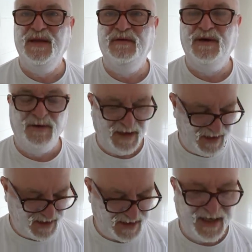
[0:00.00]
Going in
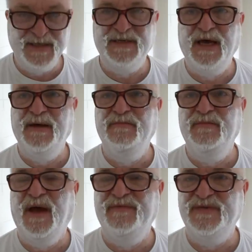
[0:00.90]
a certain time,
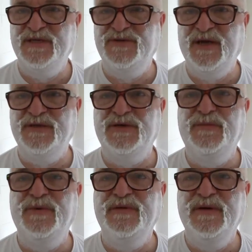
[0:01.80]
having to dress
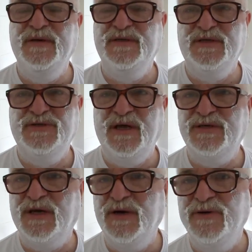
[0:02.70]
up, to dress
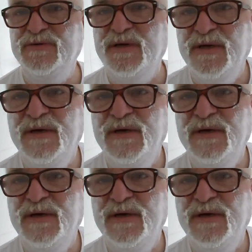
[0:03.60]
code.